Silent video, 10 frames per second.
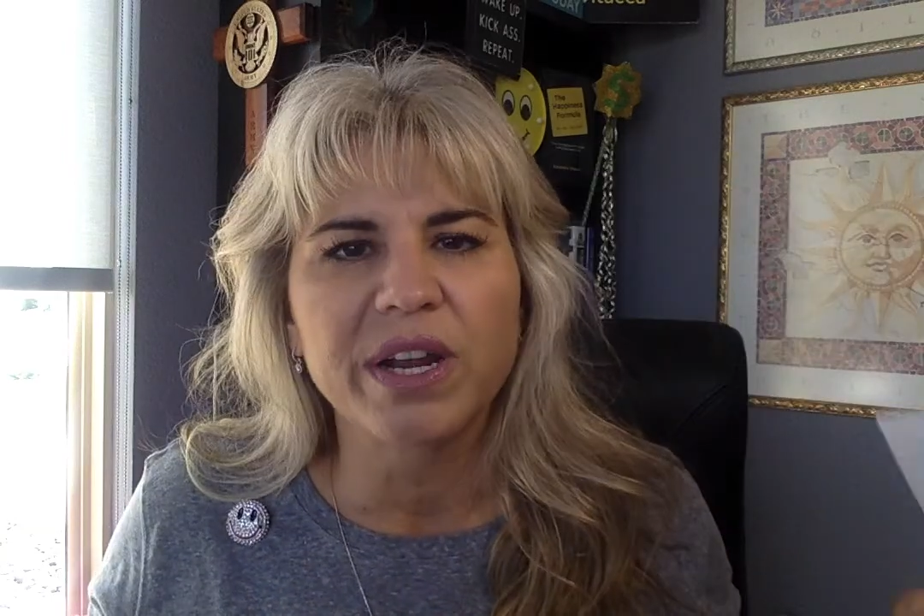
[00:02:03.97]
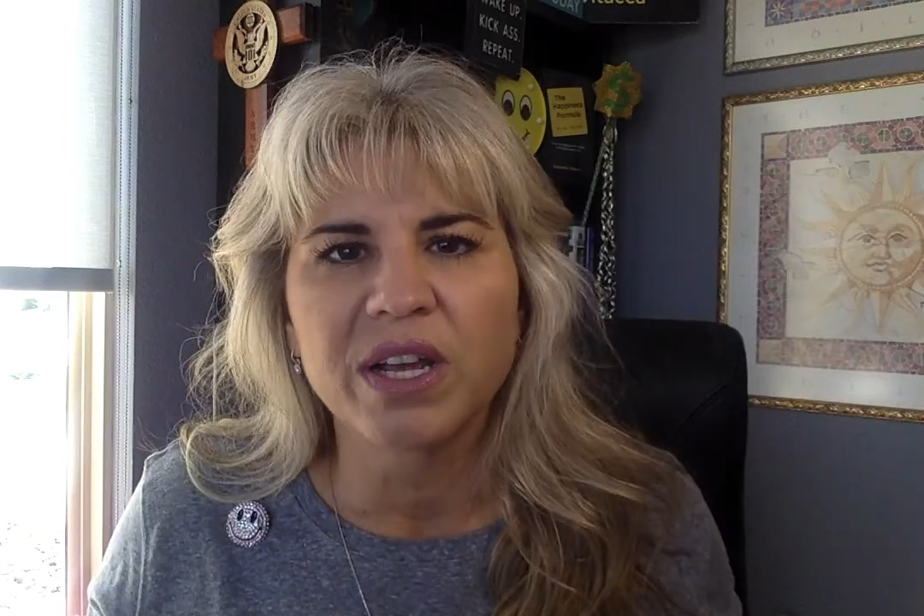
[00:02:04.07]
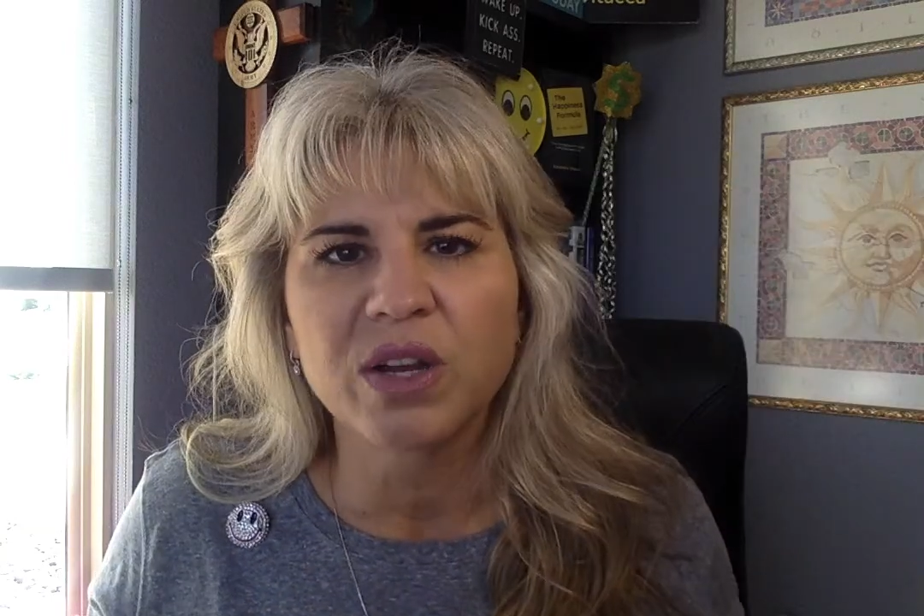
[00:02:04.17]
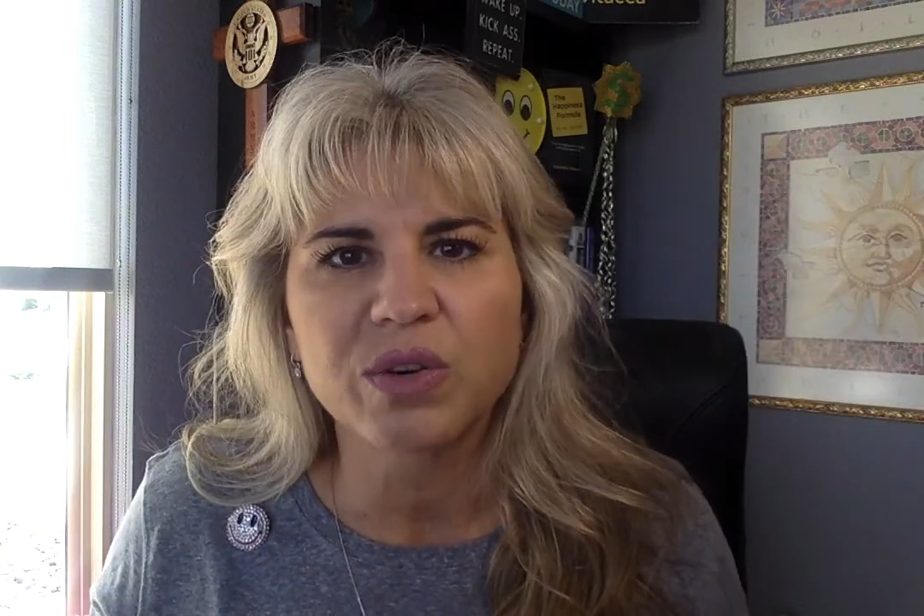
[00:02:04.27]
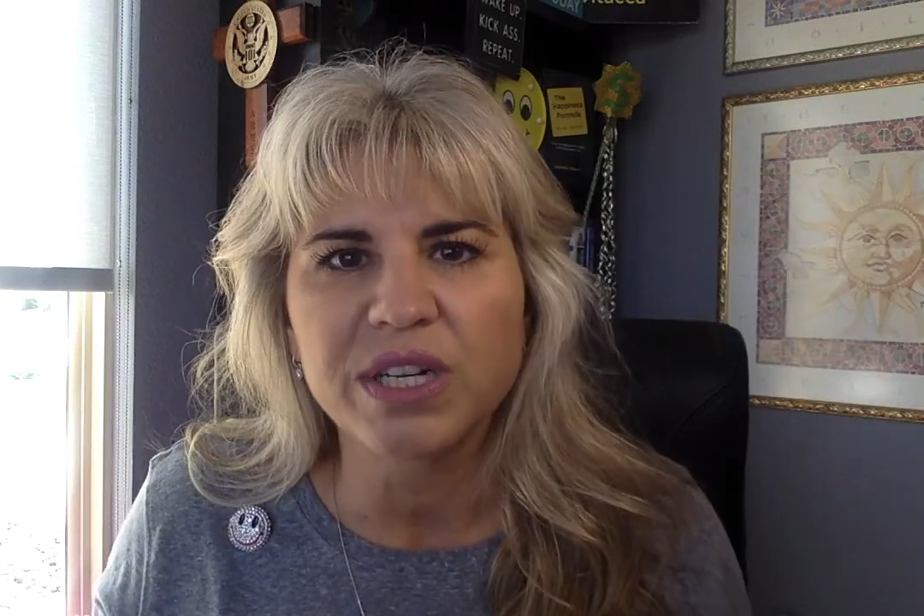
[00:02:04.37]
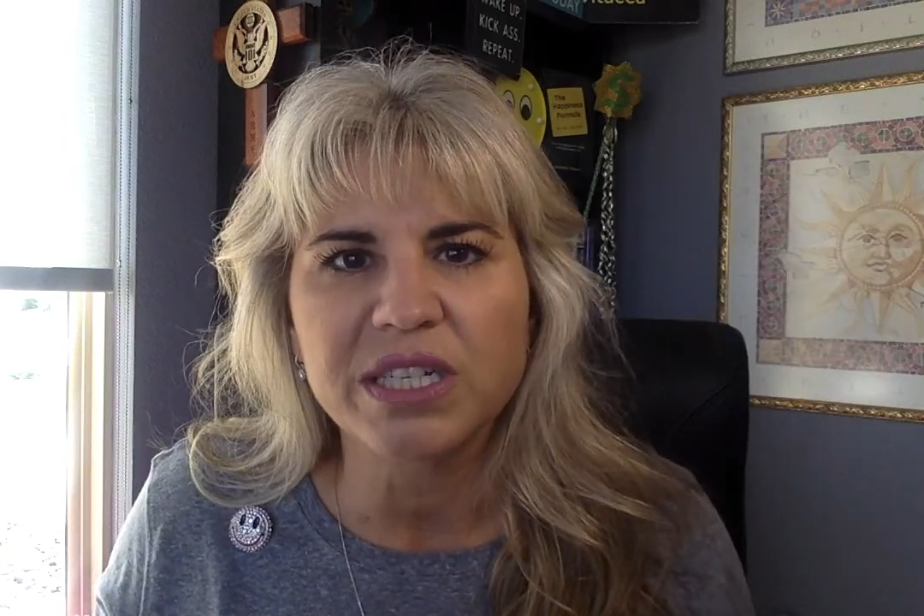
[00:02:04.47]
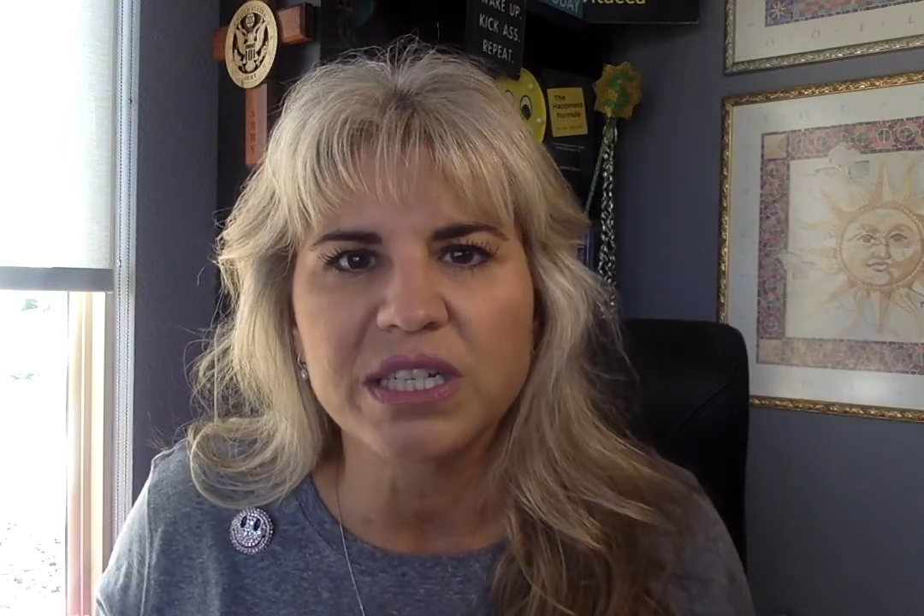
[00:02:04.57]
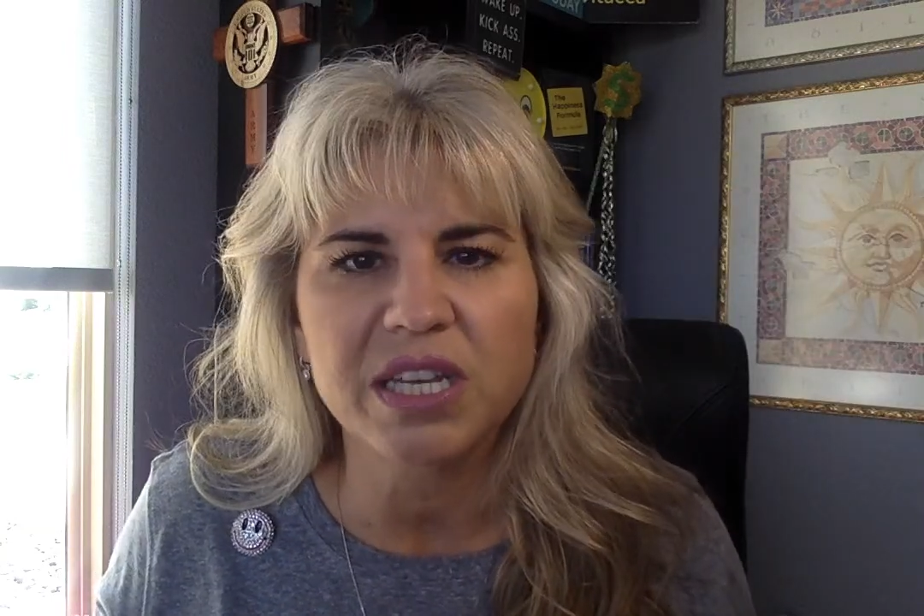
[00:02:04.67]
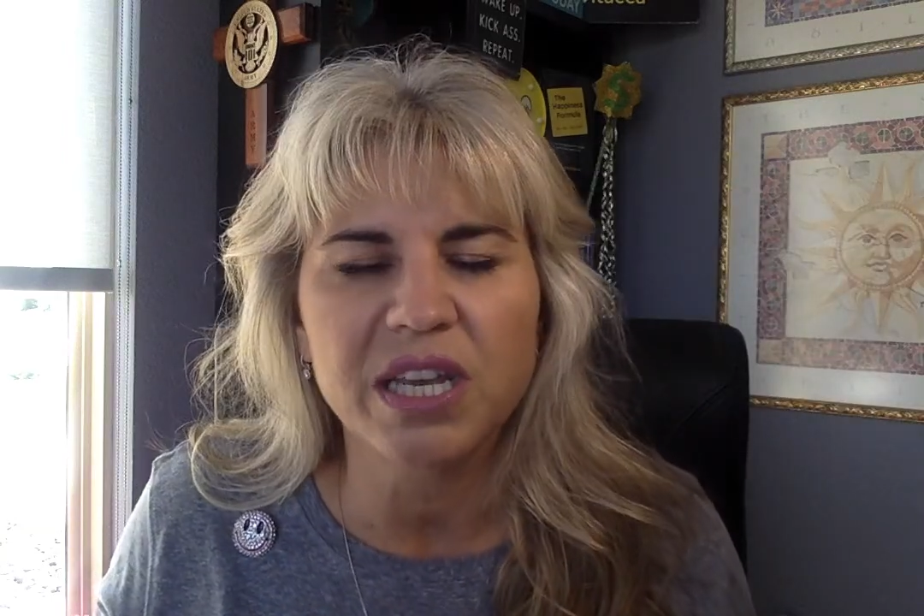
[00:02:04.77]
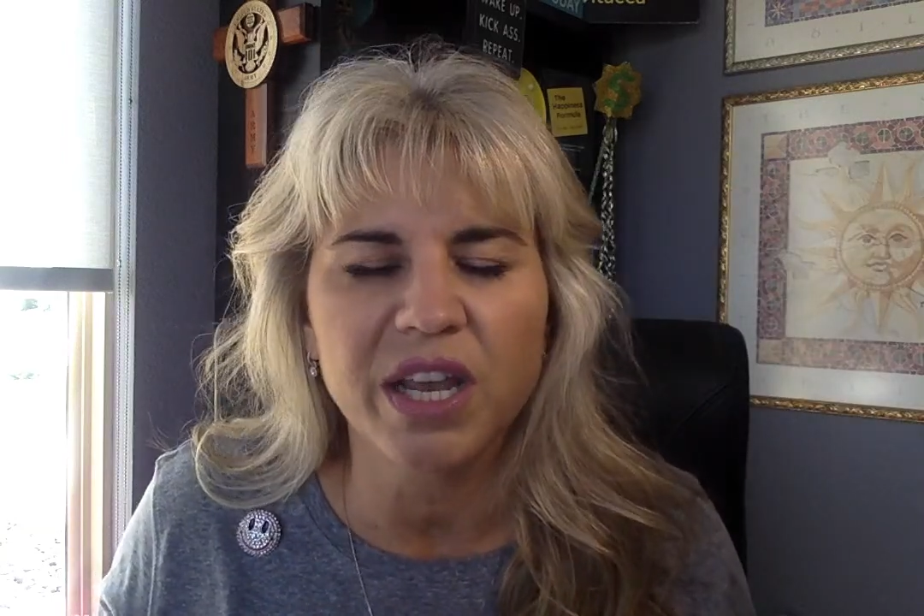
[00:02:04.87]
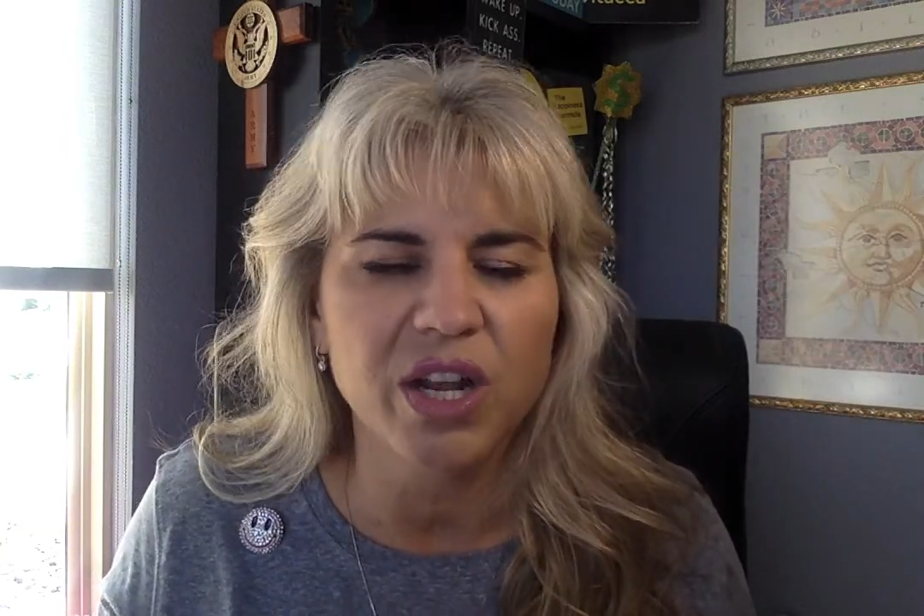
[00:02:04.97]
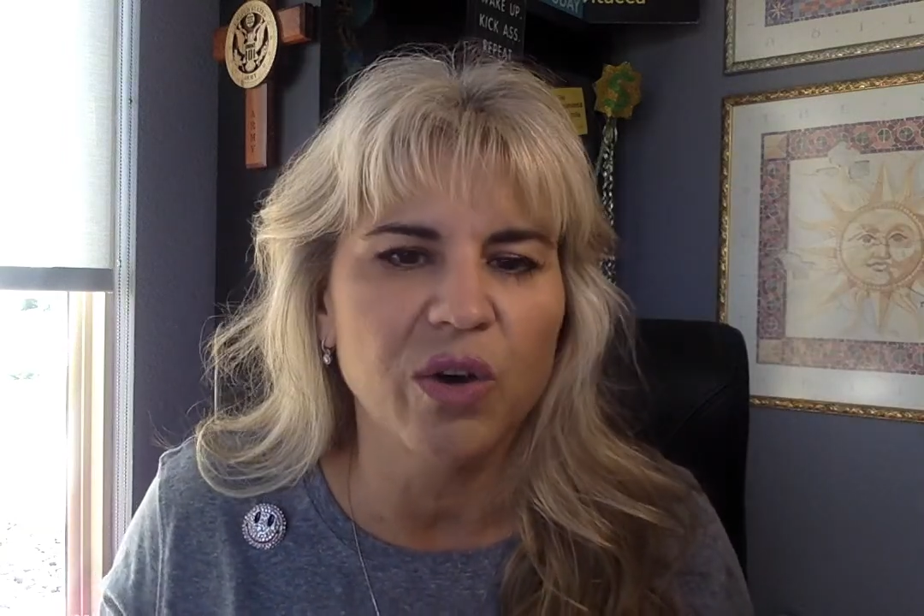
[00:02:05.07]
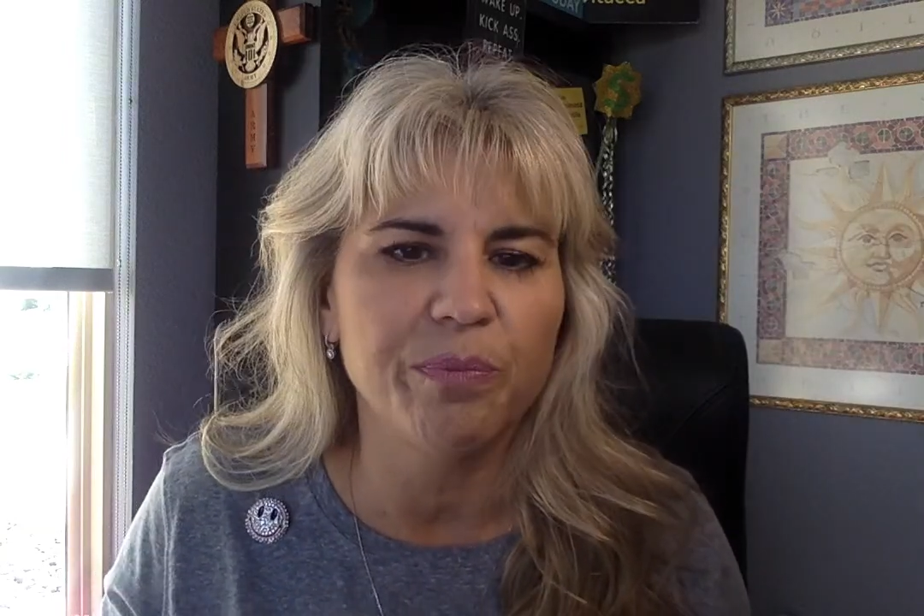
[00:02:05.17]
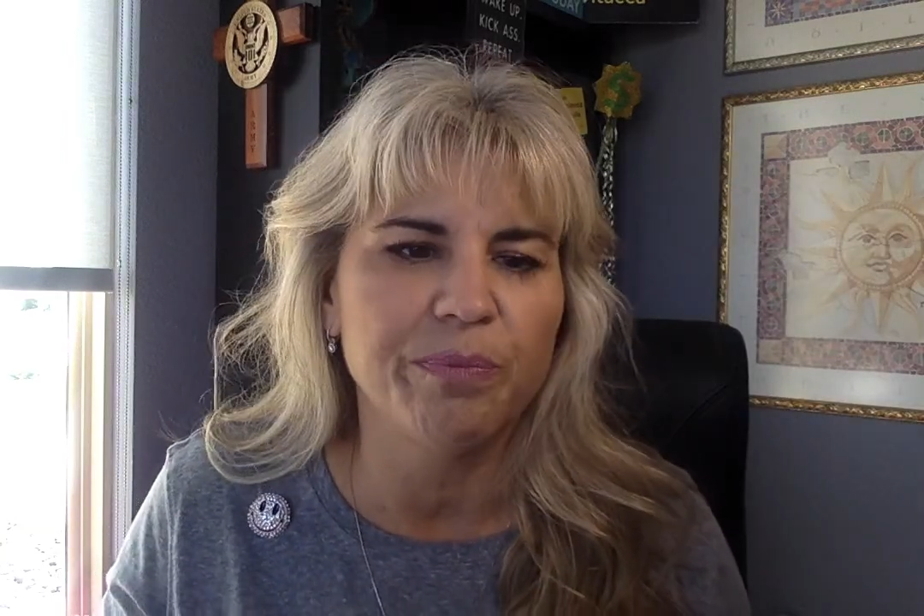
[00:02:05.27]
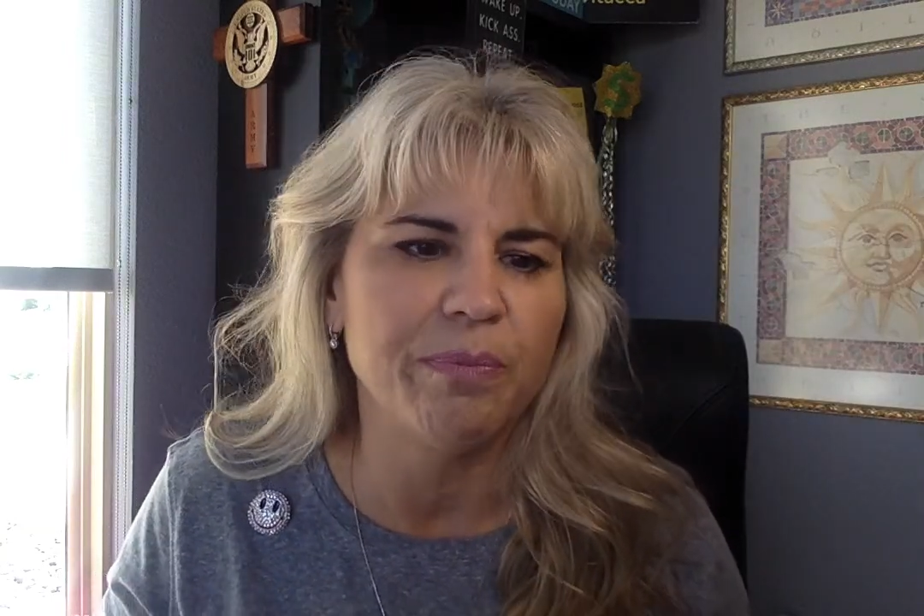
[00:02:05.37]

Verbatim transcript: to increase, you know,